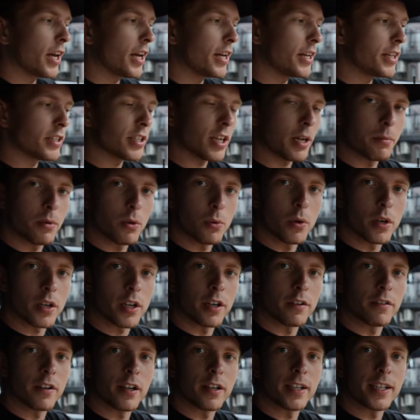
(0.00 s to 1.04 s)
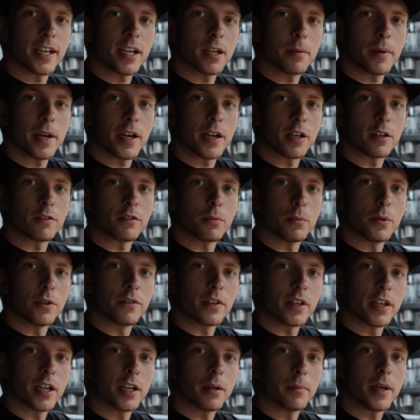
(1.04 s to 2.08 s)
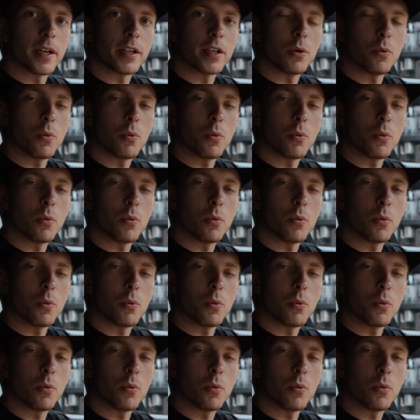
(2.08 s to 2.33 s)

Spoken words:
Anytime you're working around an airbag or removing an airbag,